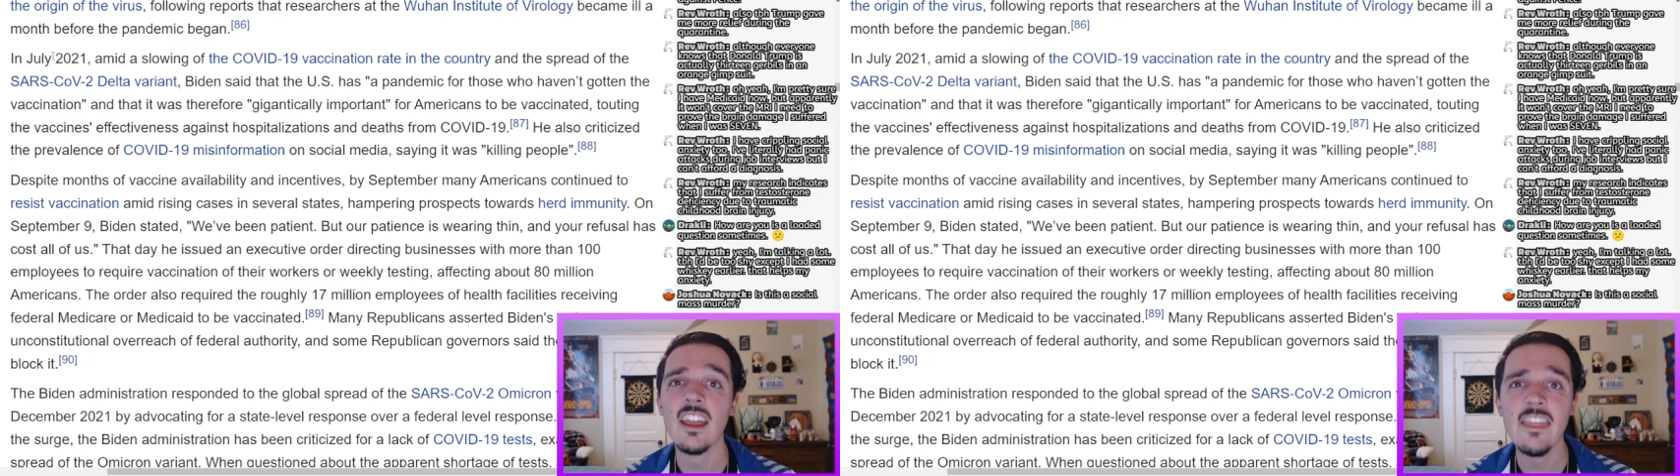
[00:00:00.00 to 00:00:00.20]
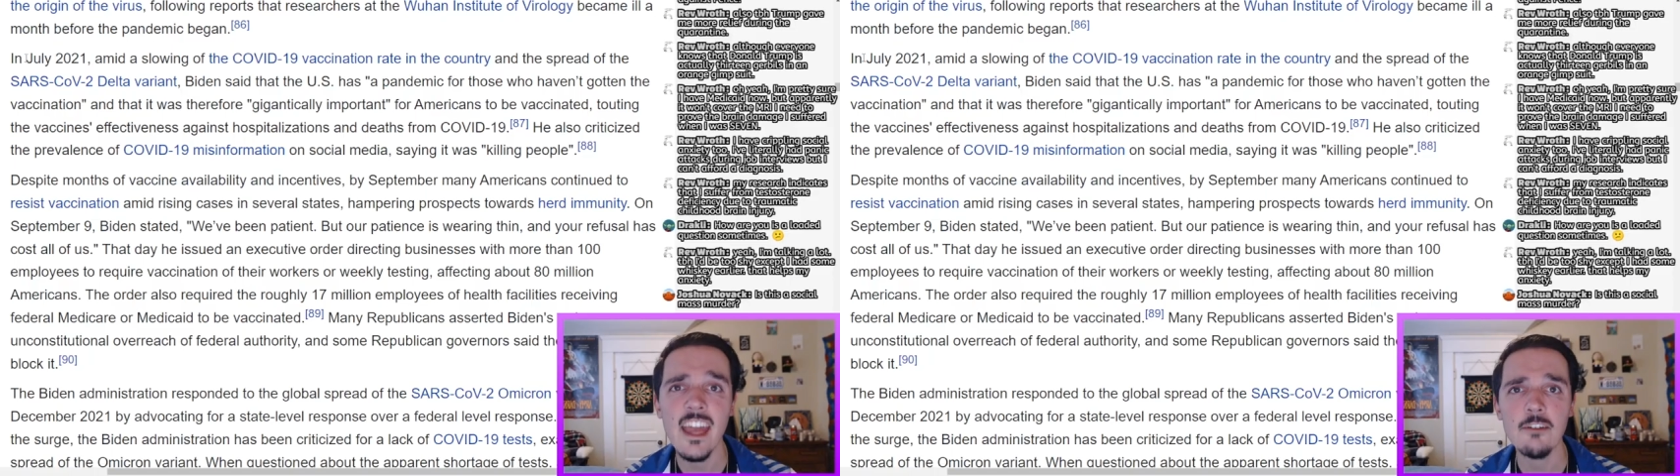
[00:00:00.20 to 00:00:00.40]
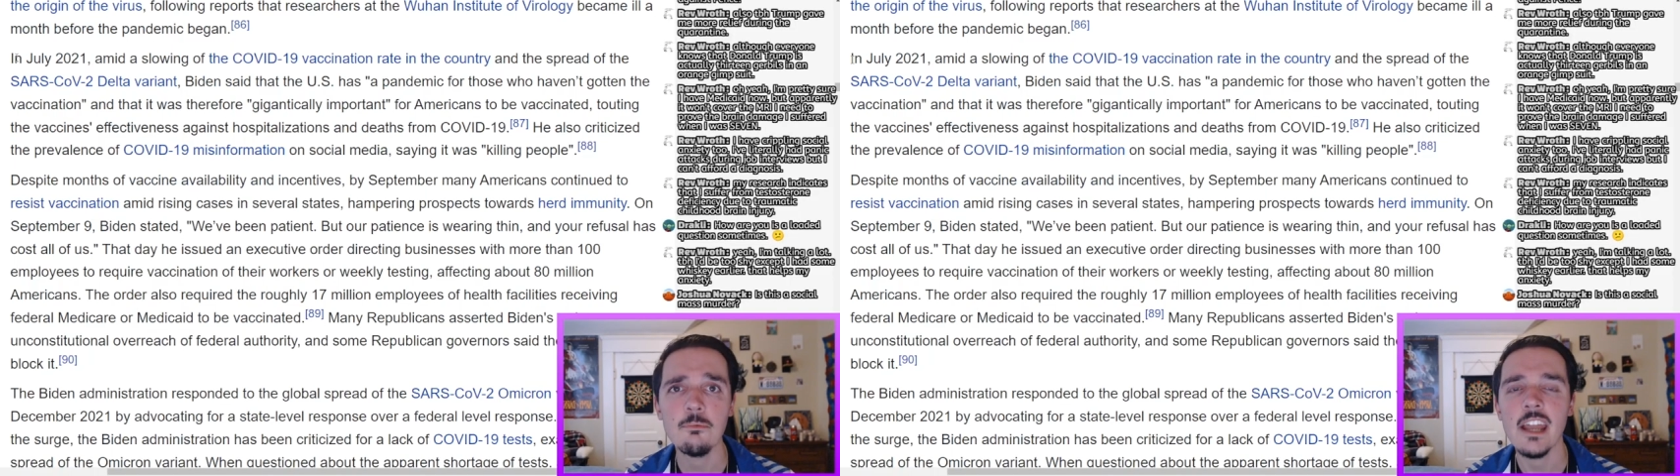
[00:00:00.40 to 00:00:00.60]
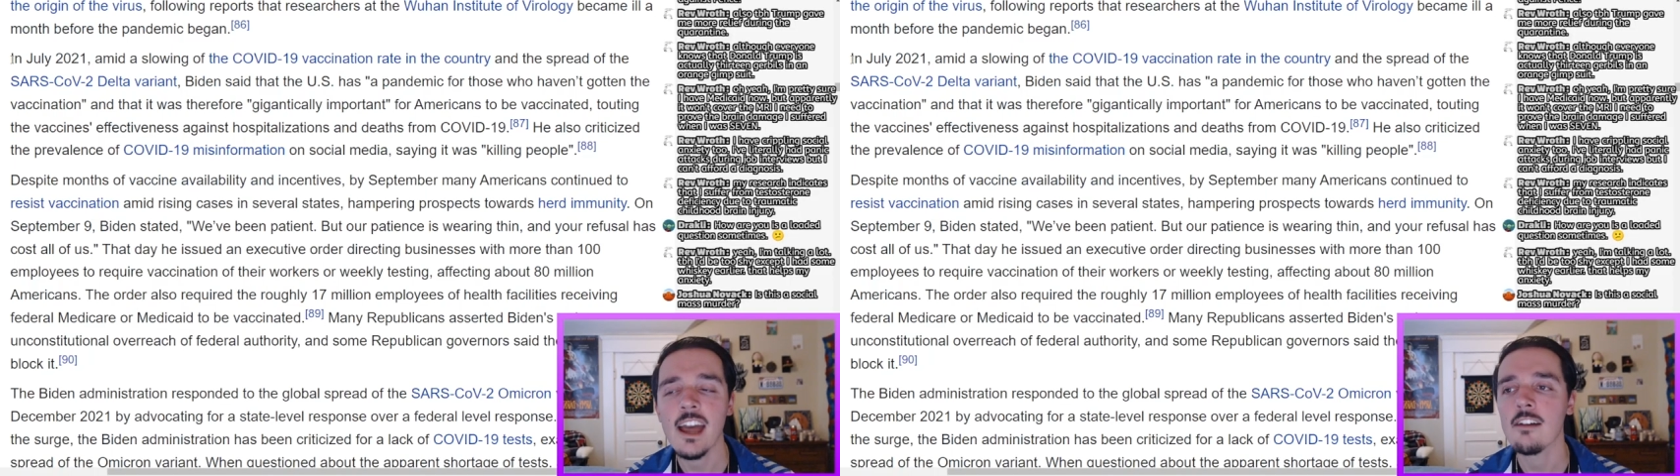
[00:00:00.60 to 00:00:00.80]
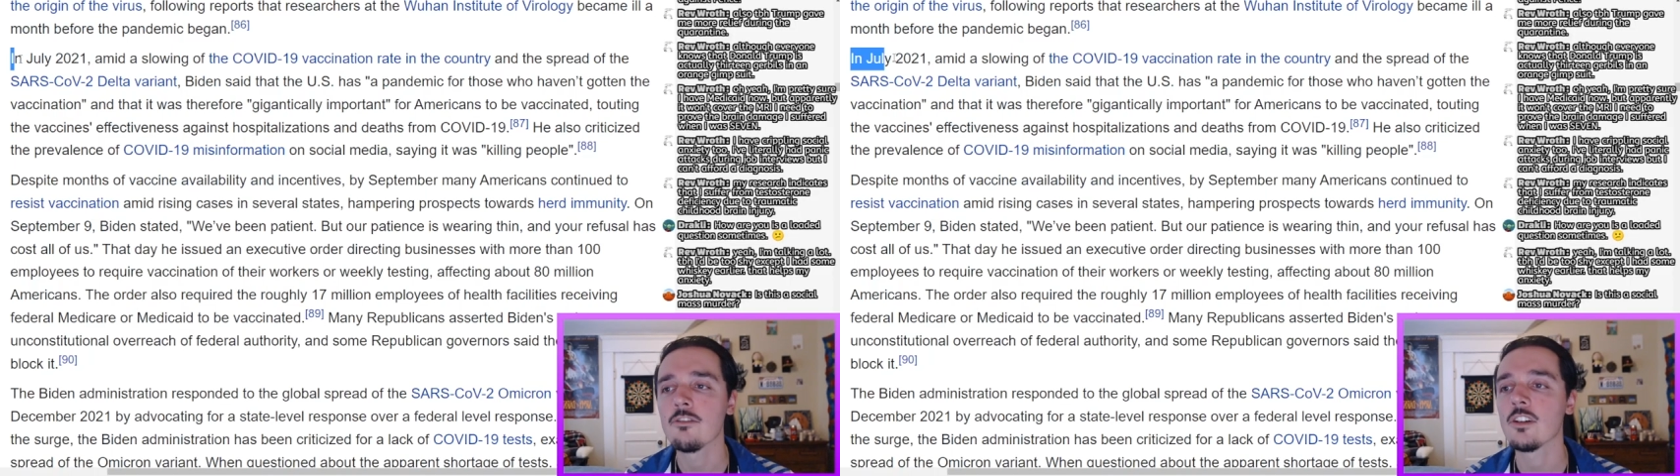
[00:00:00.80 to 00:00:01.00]
And then we
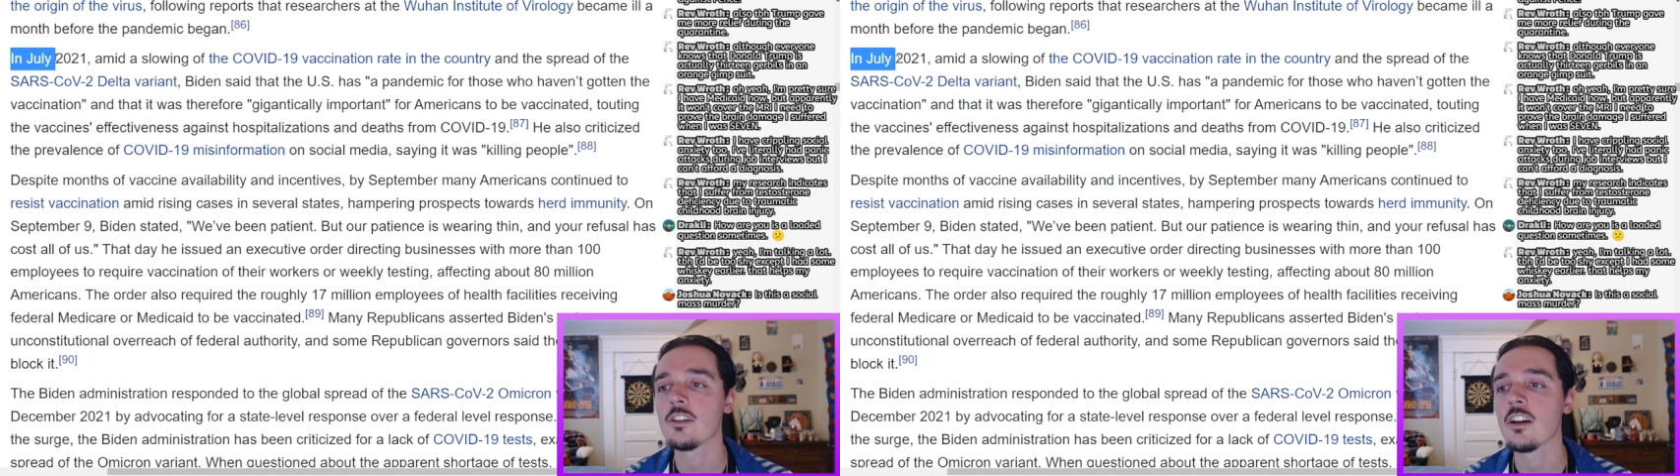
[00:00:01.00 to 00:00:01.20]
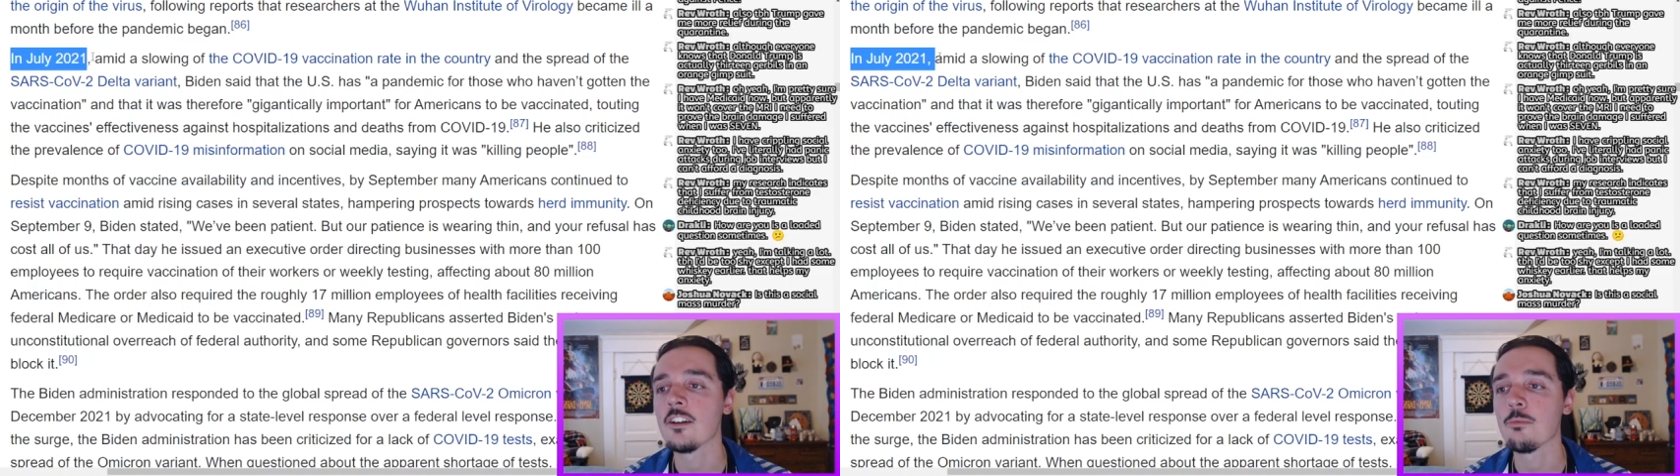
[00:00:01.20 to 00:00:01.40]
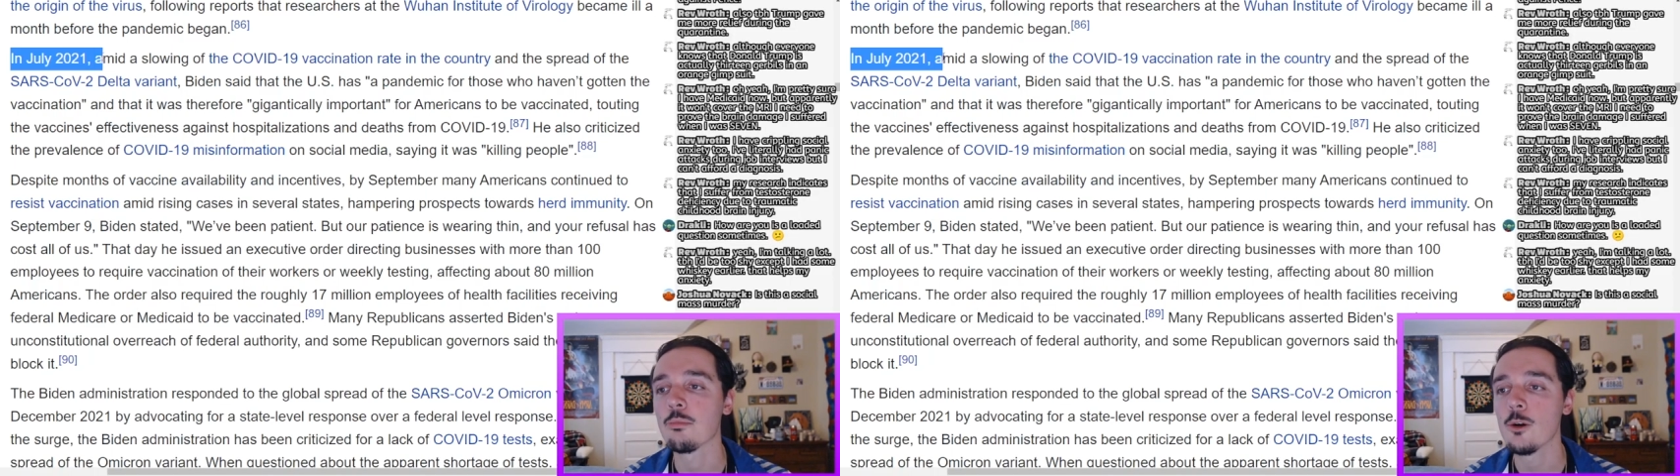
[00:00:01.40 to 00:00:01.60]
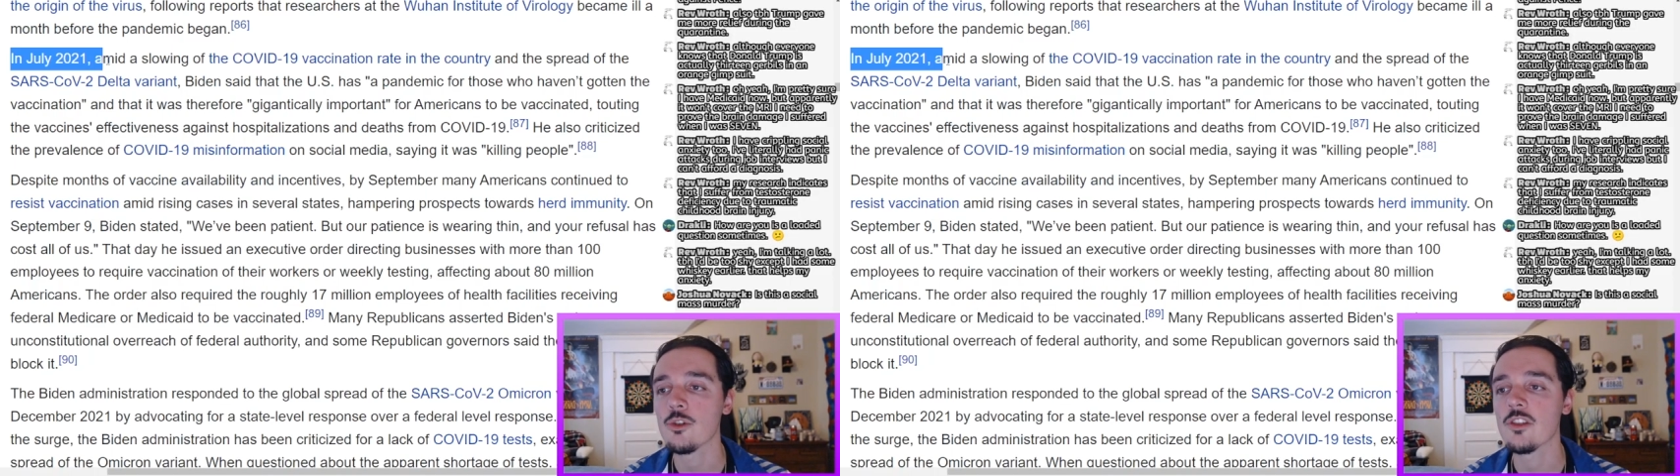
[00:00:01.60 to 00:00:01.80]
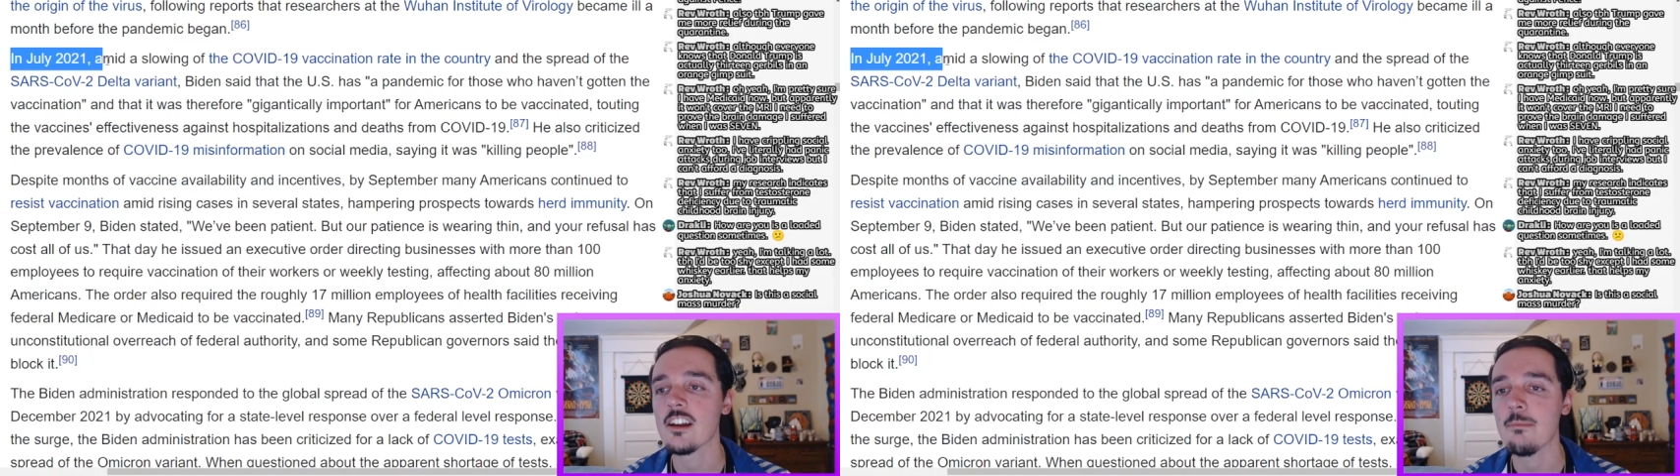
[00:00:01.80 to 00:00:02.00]
have a, an approach that